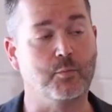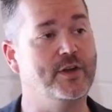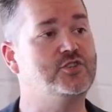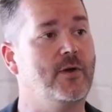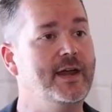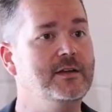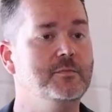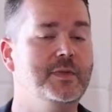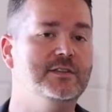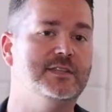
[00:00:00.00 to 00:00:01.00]

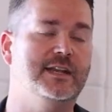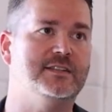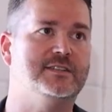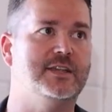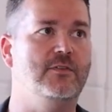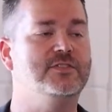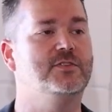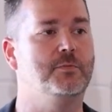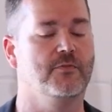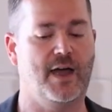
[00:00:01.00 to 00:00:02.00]
Pre-trained means that it's
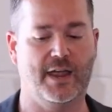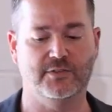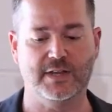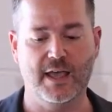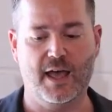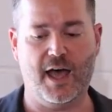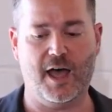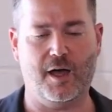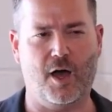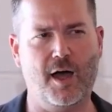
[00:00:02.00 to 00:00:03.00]
self-supervised uh,